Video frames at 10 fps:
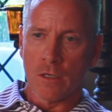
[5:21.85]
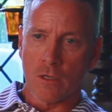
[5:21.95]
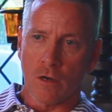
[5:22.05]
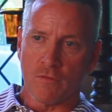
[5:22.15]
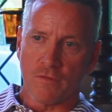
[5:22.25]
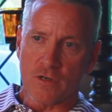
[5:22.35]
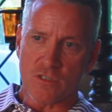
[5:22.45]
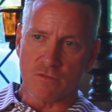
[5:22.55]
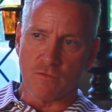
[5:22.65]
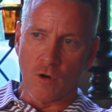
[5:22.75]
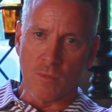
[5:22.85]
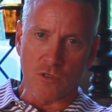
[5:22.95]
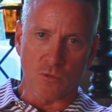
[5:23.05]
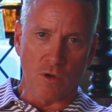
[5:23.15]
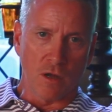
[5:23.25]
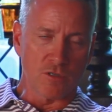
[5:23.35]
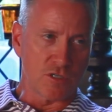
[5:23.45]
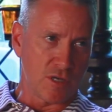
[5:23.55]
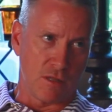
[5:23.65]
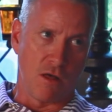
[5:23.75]
You know, first and foremost, we all
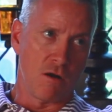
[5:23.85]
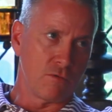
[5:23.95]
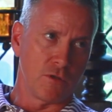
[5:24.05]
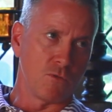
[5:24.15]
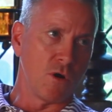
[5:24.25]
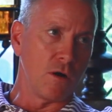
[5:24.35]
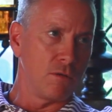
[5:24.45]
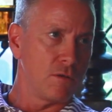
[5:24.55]
just got along really well.